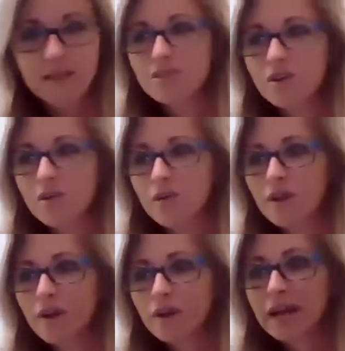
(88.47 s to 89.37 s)
So
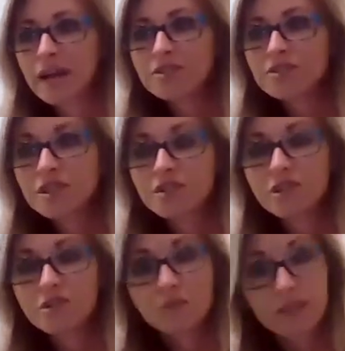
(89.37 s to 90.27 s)
there are characters that you
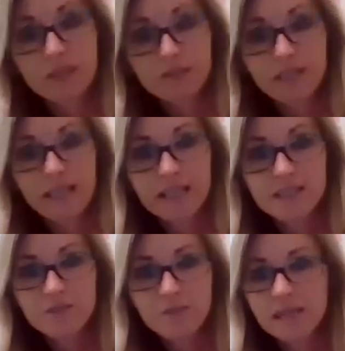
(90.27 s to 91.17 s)
can really relate
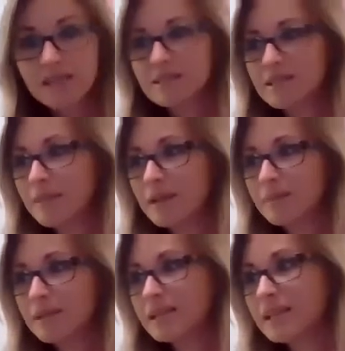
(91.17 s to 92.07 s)
to because they might
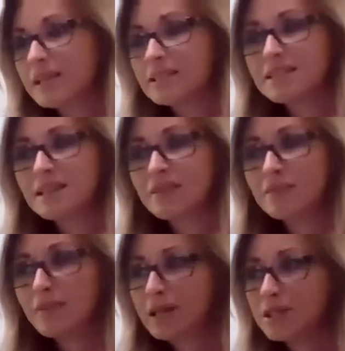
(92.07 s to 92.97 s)
be kids that
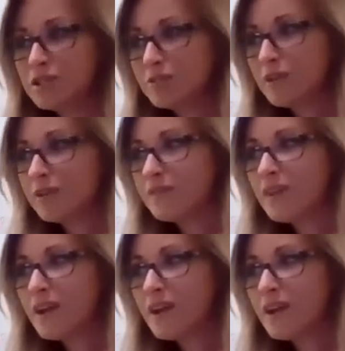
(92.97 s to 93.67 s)
remind you of